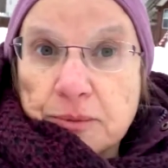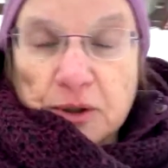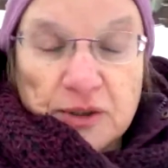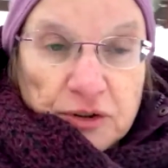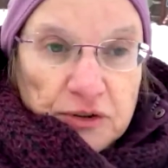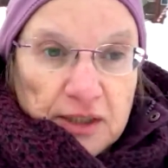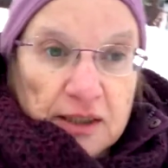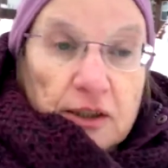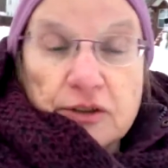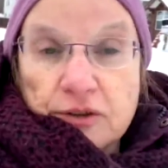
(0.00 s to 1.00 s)
or
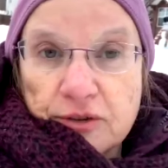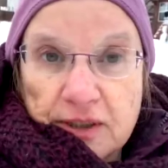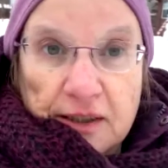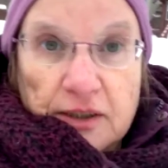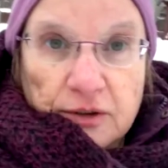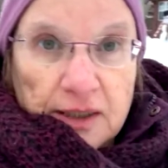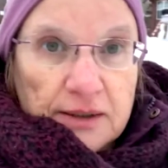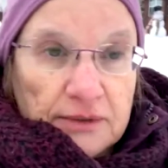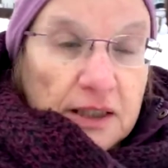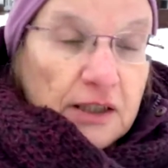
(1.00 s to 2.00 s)
Australia or New Zealand or any
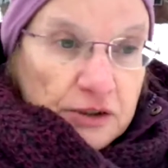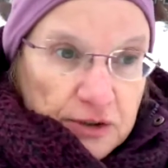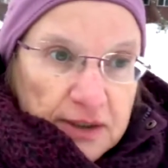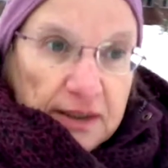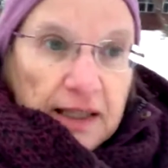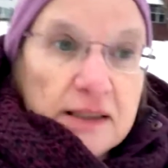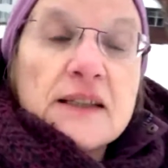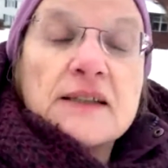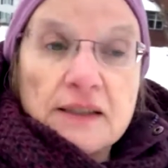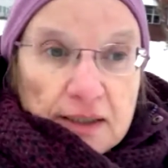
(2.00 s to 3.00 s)
of the countries that
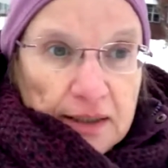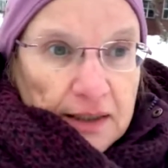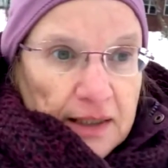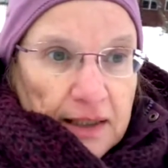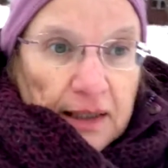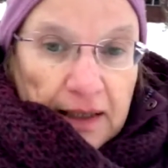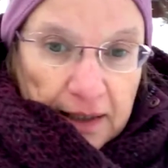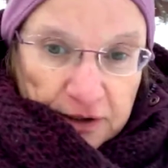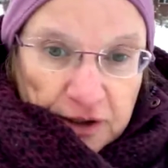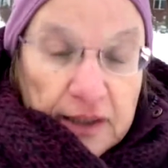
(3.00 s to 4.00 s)

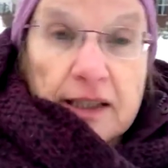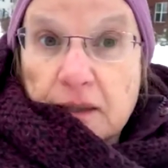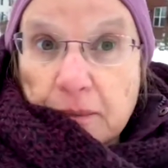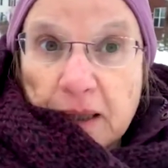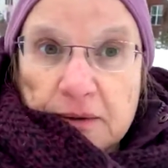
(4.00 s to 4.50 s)
actually care about...